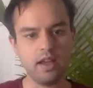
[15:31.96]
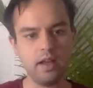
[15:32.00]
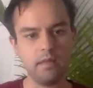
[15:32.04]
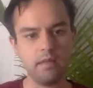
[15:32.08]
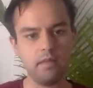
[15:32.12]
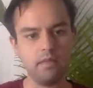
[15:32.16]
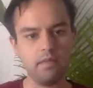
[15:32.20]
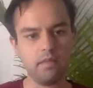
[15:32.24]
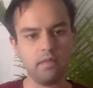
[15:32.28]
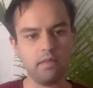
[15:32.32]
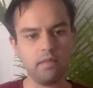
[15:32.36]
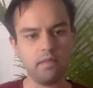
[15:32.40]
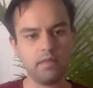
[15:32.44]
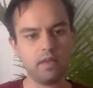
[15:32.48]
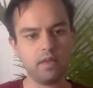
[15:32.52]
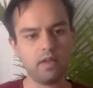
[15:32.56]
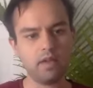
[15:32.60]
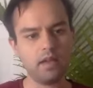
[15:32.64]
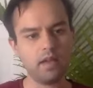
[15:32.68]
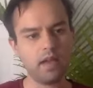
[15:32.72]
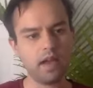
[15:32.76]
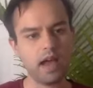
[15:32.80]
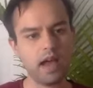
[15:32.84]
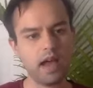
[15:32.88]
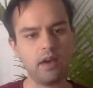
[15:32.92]
Um,
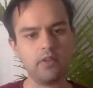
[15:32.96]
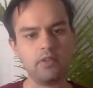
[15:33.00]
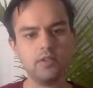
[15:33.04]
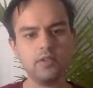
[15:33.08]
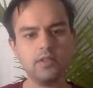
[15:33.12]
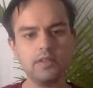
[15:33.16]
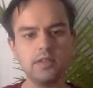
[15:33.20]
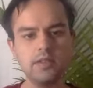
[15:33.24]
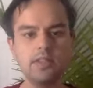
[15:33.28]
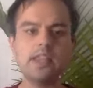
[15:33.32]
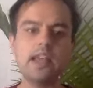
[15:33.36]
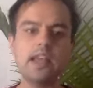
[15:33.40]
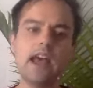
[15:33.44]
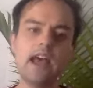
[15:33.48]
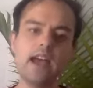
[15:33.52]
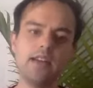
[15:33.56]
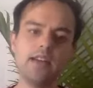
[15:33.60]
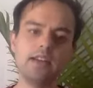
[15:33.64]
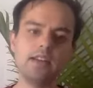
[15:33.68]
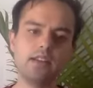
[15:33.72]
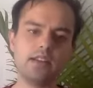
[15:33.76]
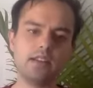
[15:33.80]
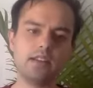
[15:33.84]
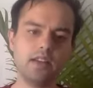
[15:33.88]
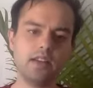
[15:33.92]
how does
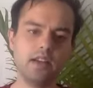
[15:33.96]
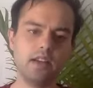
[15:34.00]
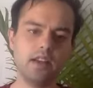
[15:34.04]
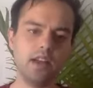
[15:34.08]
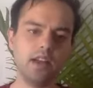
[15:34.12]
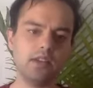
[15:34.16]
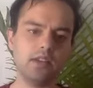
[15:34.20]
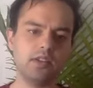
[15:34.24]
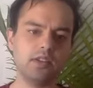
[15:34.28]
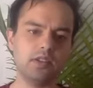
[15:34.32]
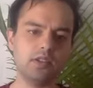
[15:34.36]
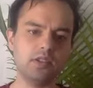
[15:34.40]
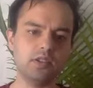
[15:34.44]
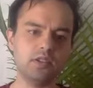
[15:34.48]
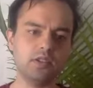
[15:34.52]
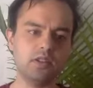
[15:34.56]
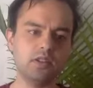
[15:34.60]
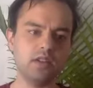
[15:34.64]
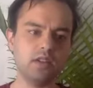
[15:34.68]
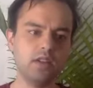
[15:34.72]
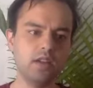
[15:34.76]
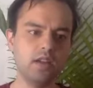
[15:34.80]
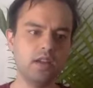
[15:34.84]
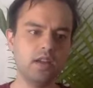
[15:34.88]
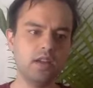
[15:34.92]
that connection
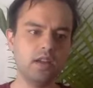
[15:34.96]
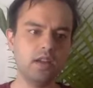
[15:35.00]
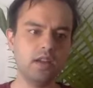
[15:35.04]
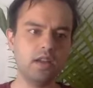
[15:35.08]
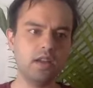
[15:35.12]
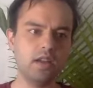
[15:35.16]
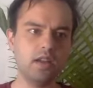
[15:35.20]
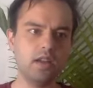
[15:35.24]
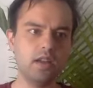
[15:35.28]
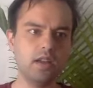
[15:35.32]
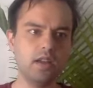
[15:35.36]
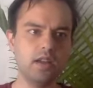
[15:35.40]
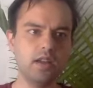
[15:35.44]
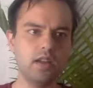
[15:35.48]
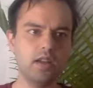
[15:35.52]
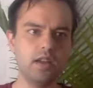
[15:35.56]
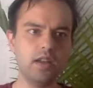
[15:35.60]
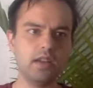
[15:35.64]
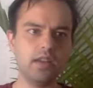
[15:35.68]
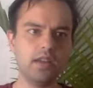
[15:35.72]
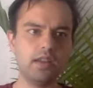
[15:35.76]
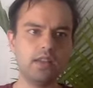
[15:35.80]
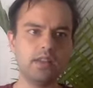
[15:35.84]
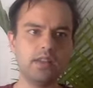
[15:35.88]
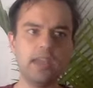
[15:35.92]

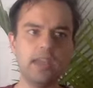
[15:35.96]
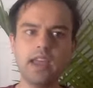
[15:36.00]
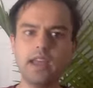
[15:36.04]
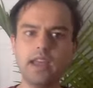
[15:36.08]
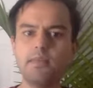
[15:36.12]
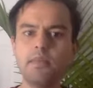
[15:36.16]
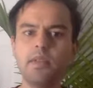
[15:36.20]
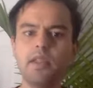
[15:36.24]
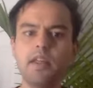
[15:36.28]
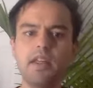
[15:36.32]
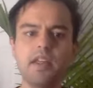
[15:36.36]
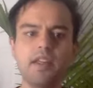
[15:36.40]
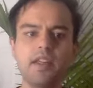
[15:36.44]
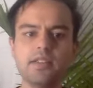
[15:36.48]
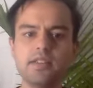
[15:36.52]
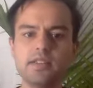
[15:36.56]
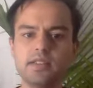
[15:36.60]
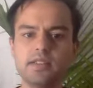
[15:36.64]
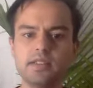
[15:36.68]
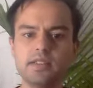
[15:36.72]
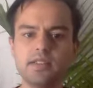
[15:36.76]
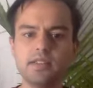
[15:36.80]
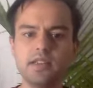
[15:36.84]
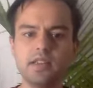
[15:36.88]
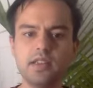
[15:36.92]
take
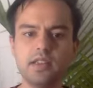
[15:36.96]
place?